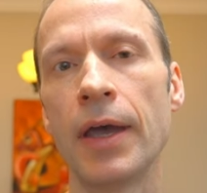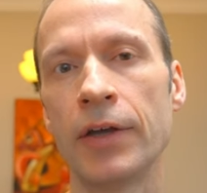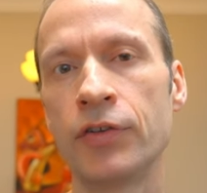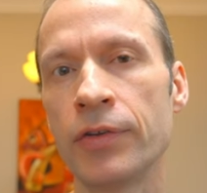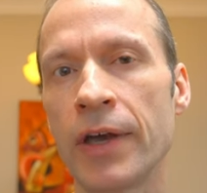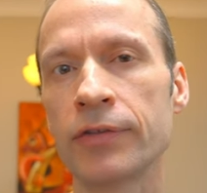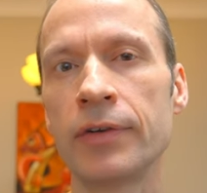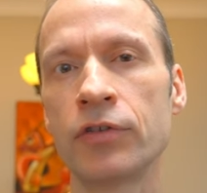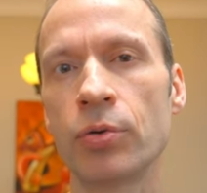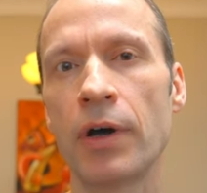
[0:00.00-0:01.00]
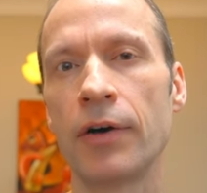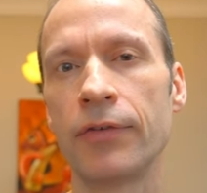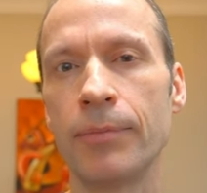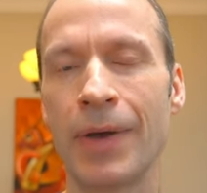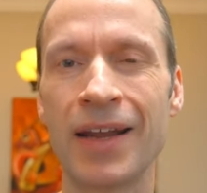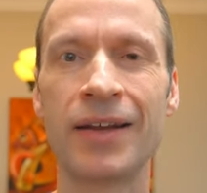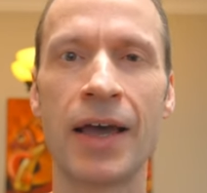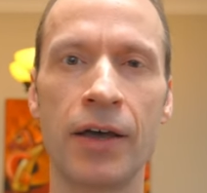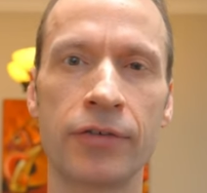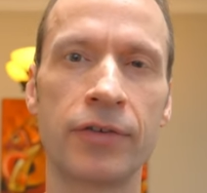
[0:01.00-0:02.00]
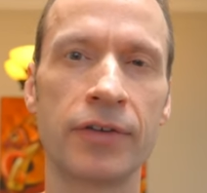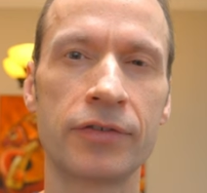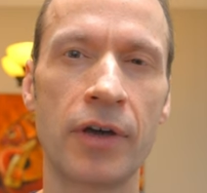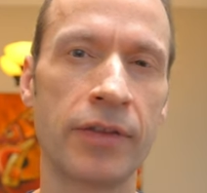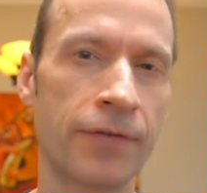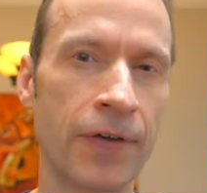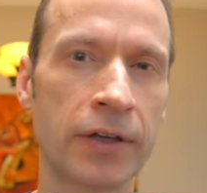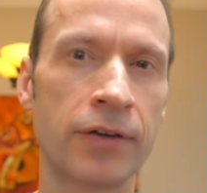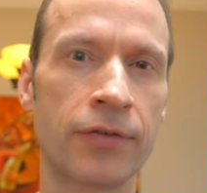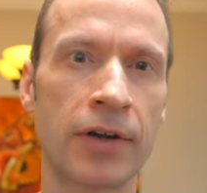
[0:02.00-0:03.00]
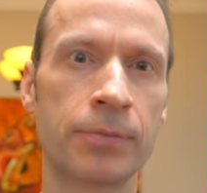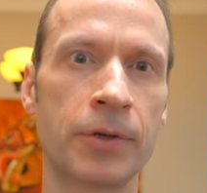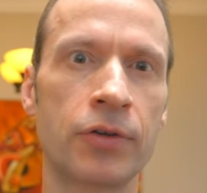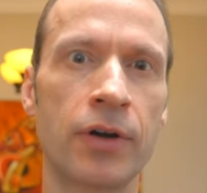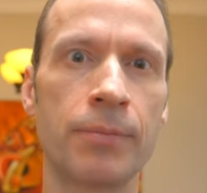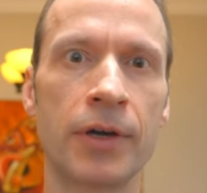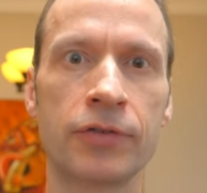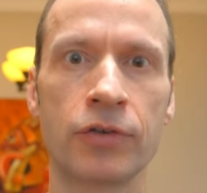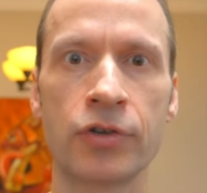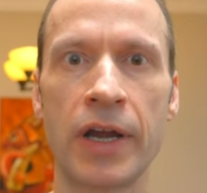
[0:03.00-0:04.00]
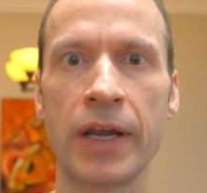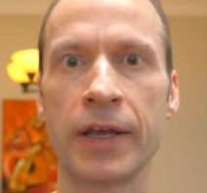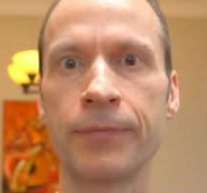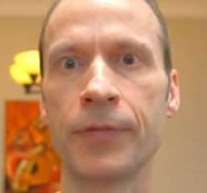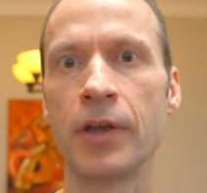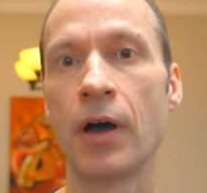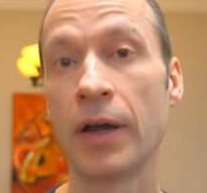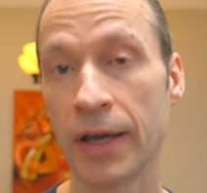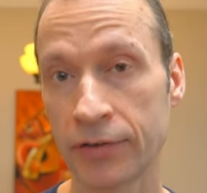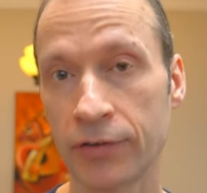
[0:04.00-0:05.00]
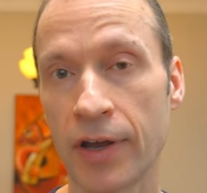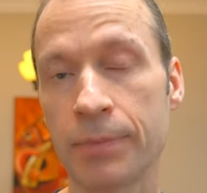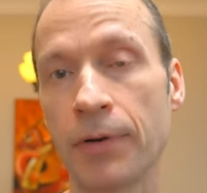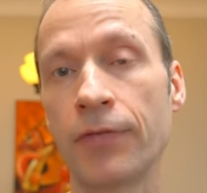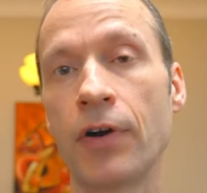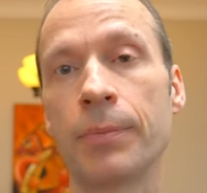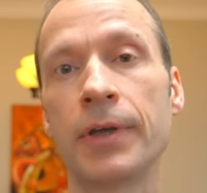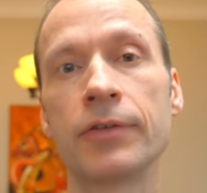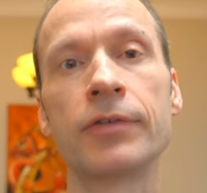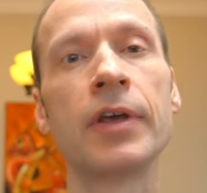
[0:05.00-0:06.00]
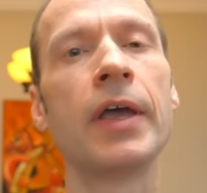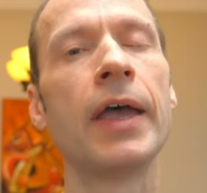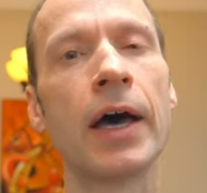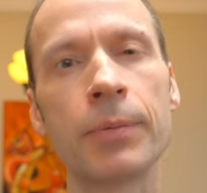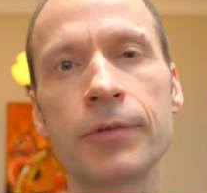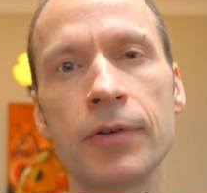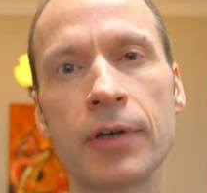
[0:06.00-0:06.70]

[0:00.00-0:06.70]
A 2012 meta-analysis on the effect of respiratory muscle training on exercise performance helped to